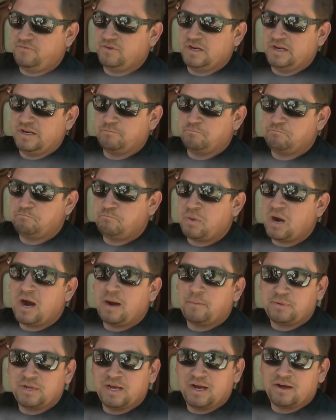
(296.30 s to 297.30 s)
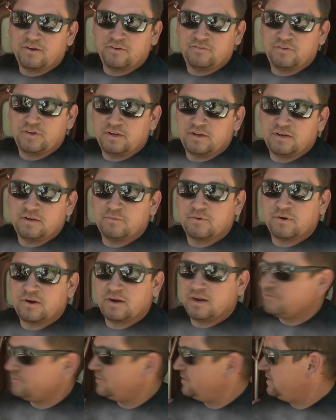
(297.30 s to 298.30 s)
fitting popped out of it, and we're
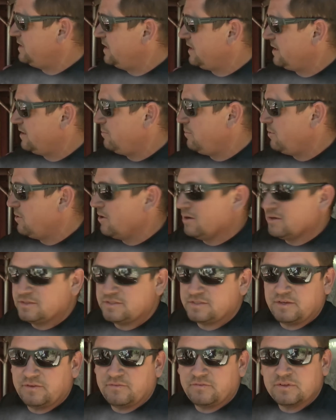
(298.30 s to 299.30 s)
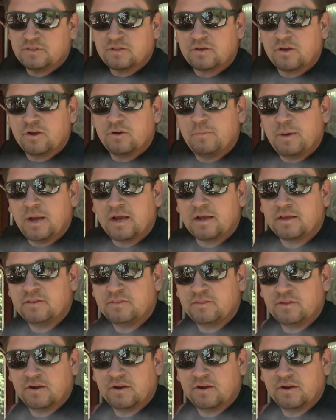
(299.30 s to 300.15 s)
gonna have to take it apart and see if it'll go back in